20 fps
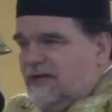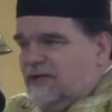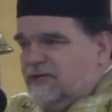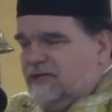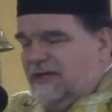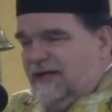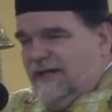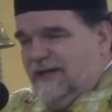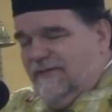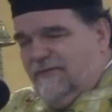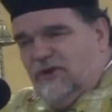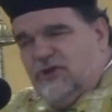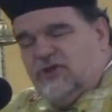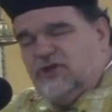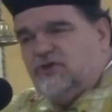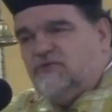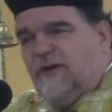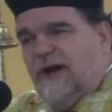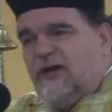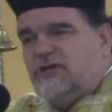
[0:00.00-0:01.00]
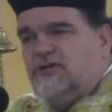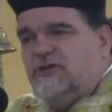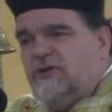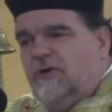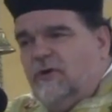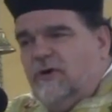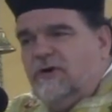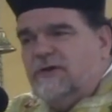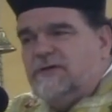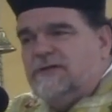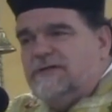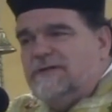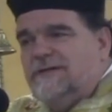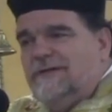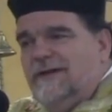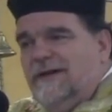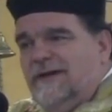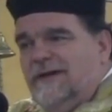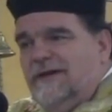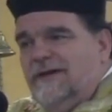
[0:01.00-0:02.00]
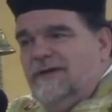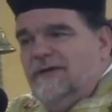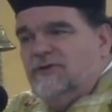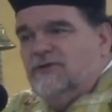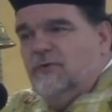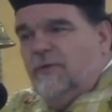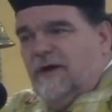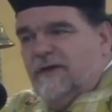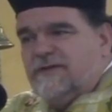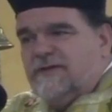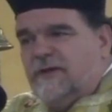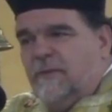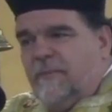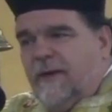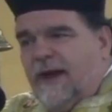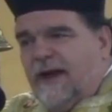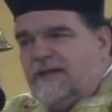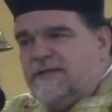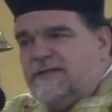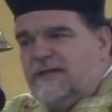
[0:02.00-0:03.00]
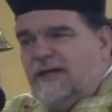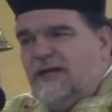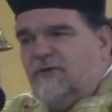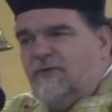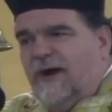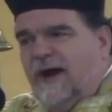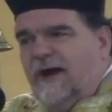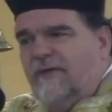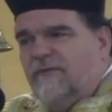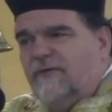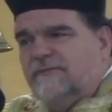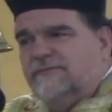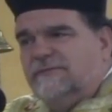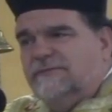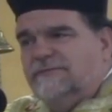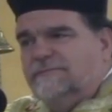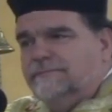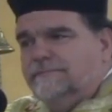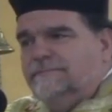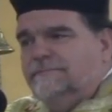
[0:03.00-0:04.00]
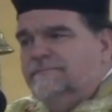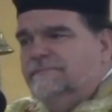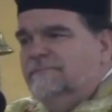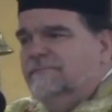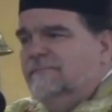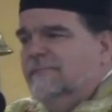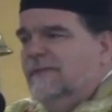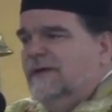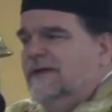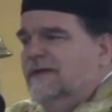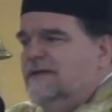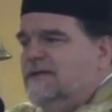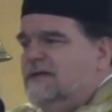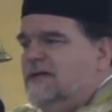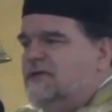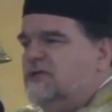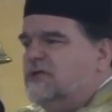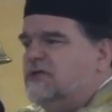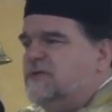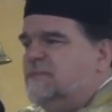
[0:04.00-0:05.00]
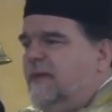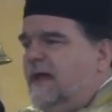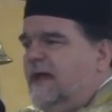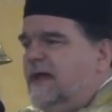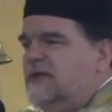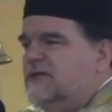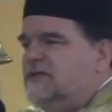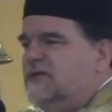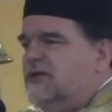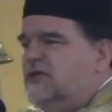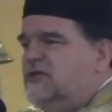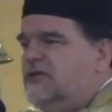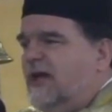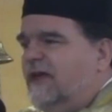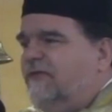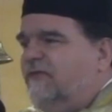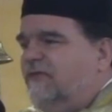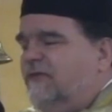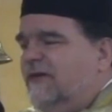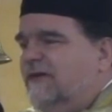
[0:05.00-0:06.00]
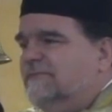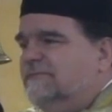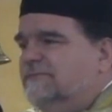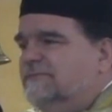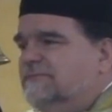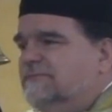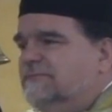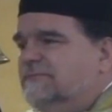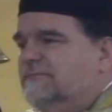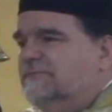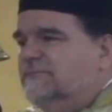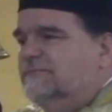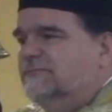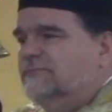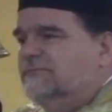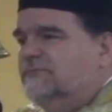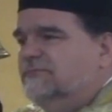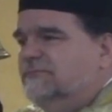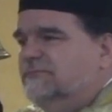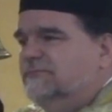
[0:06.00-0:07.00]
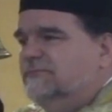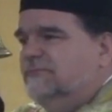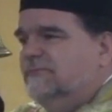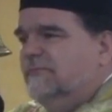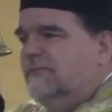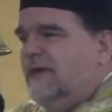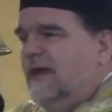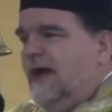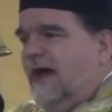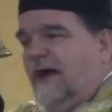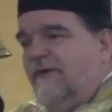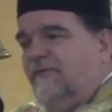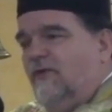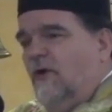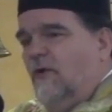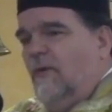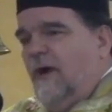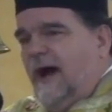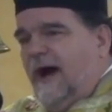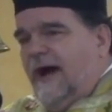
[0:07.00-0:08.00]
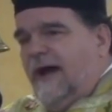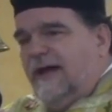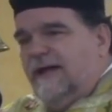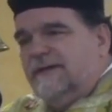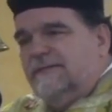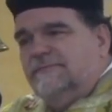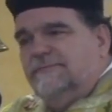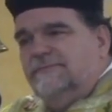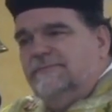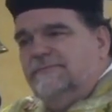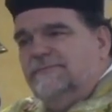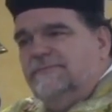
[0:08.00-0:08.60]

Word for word: She didn't give an instruction horse. She wasn't a backseat driver. She just made a suggestion. They have no wine.